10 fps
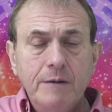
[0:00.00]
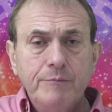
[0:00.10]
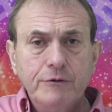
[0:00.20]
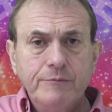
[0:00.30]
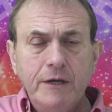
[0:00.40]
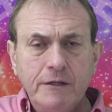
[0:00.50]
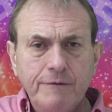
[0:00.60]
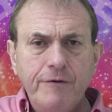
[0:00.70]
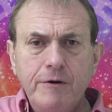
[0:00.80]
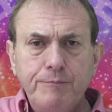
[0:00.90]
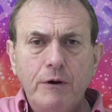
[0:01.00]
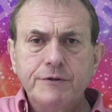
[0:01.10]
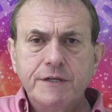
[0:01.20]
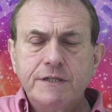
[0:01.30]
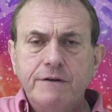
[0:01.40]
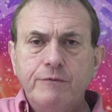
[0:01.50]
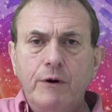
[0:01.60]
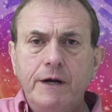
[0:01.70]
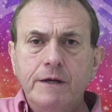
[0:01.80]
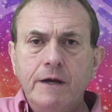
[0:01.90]
but in a very positive
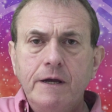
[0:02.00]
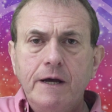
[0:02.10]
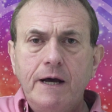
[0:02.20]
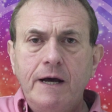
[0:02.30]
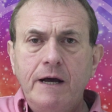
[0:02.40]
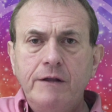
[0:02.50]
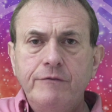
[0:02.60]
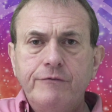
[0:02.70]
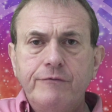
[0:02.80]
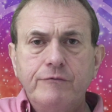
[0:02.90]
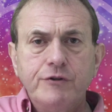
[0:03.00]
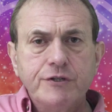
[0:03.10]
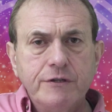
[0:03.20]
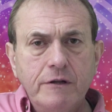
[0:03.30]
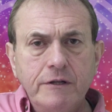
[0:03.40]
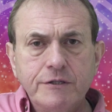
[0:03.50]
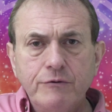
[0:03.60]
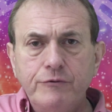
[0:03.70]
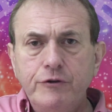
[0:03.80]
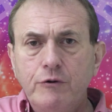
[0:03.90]
way. And just
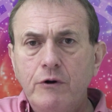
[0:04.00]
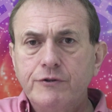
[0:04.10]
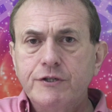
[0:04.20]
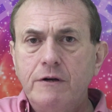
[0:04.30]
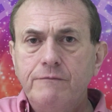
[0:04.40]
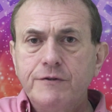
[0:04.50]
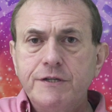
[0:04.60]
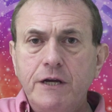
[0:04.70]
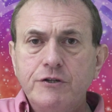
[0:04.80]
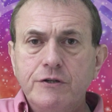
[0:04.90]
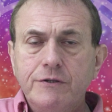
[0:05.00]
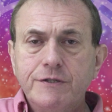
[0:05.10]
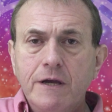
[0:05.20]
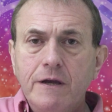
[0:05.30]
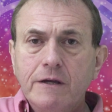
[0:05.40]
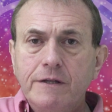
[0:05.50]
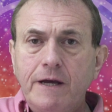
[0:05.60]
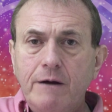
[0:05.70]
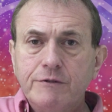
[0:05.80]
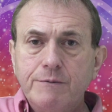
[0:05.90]
little nuanced conversations can
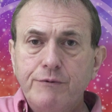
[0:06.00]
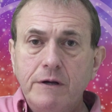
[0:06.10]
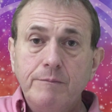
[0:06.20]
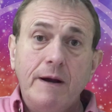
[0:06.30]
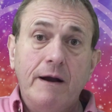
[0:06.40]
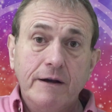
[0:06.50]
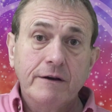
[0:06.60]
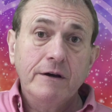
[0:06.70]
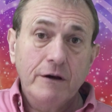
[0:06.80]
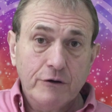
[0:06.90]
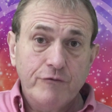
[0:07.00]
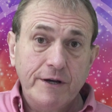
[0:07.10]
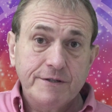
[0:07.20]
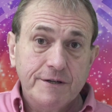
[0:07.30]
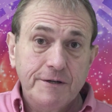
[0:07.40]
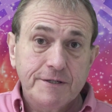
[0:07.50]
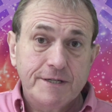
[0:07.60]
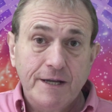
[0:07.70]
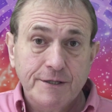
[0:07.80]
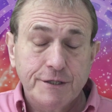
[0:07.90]
help to bring back a greater
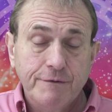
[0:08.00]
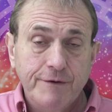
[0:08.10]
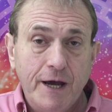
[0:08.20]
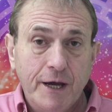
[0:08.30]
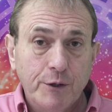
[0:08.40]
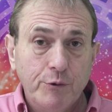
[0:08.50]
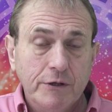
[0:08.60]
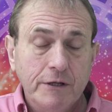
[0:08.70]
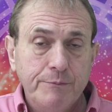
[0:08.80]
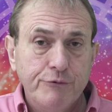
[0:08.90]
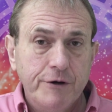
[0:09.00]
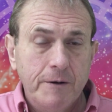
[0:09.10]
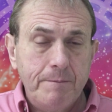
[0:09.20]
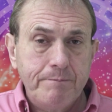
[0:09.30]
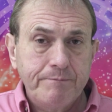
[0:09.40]
sense of equilibrium.